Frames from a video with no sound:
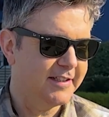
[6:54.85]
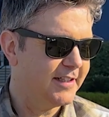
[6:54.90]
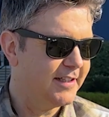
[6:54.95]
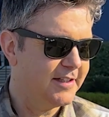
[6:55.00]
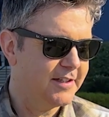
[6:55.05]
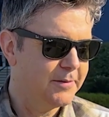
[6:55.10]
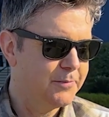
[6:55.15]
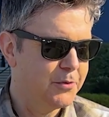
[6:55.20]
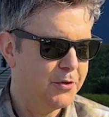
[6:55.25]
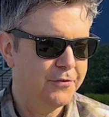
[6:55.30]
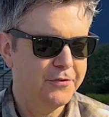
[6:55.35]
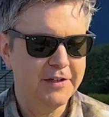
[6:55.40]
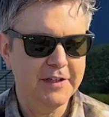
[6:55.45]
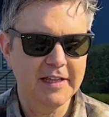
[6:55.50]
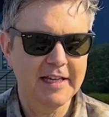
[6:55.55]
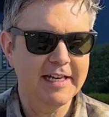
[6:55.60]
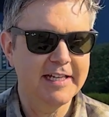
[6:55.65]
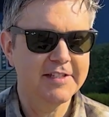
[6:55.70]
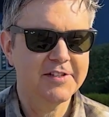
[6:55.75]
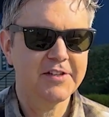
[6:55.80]
in the movie
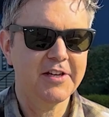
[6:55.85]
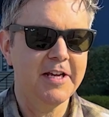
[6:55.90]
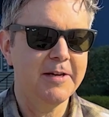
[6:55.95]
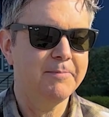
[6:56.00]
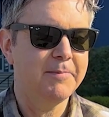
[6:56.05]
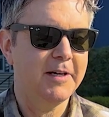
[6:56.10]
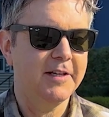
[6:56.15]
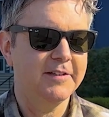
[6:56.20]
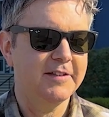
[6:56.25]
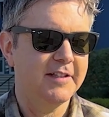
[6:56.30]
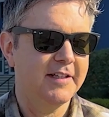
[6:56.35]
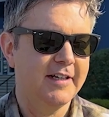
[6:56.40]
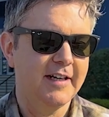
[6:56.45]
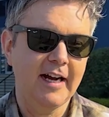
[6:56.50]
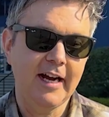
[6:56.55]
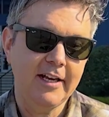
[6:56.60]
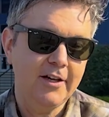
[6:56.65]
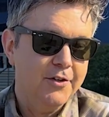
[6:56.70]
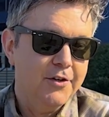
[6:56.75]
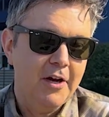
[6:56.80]
landscape out there.
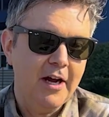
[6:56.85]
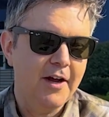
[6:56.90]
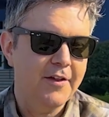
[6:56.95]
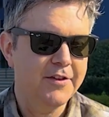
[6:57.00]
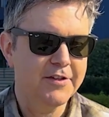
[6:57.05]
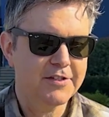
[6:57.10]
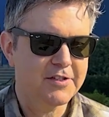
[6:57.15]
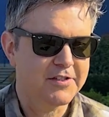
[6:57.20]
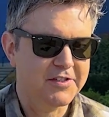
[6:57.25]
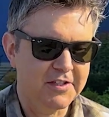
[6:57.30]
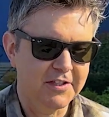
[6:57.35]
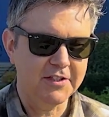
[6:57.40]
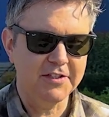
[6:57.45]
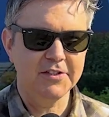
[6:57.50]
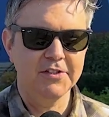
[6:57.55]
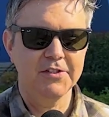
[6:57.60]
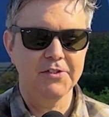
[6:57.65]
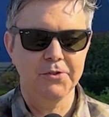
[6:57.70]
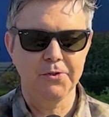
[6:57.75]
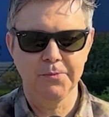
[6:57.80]
I don't know how this is going to
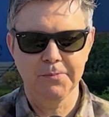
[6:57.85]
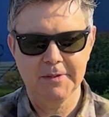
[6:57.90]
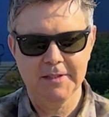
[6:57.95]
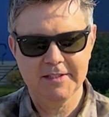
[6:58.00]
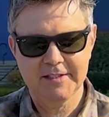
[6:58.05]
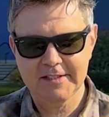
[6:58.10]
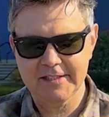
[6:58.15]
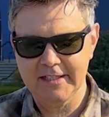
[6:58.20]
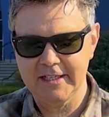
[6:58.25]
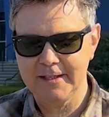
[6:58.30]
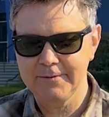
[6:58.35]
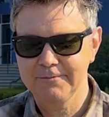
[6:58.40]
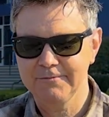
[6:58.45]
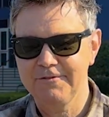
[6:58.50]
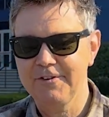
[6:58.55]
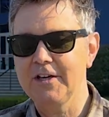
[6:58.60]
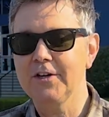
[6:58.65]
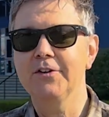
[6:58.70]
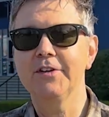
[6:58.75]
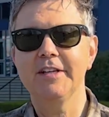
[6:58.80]
do, but
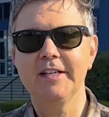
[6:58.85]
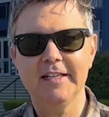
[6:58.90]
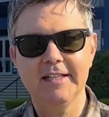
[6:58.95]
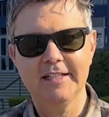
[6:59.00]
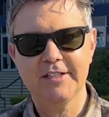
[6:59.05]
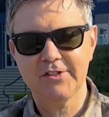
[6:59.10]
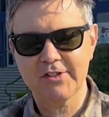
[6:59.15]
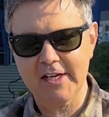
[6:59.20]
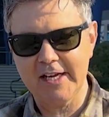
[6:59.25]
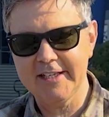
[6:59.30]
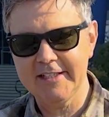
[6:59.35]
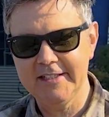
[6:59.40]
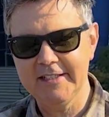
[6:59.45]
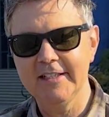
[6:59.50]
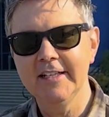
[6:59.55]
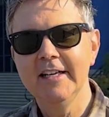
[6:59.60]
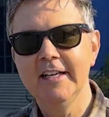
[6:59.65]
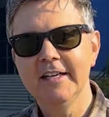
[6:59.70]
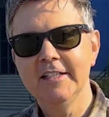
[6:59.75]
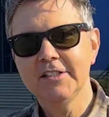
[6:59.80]
very
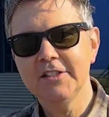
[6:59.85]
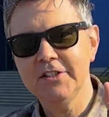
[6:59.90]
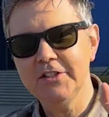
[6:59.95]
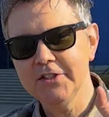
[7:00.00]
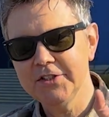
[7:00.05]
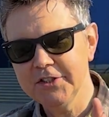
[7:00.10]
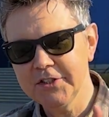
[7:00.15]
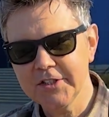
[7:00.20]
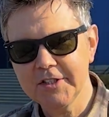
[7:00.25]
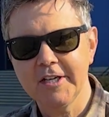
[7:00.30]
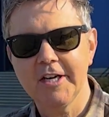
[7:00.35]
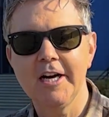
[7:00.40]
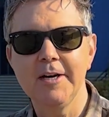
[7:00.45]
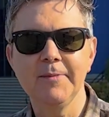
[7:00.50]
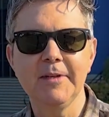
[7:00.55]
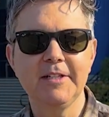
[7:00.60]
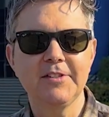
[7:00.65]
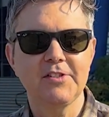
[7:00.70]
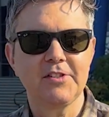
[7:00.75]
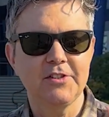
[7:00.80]
excited to hear your comments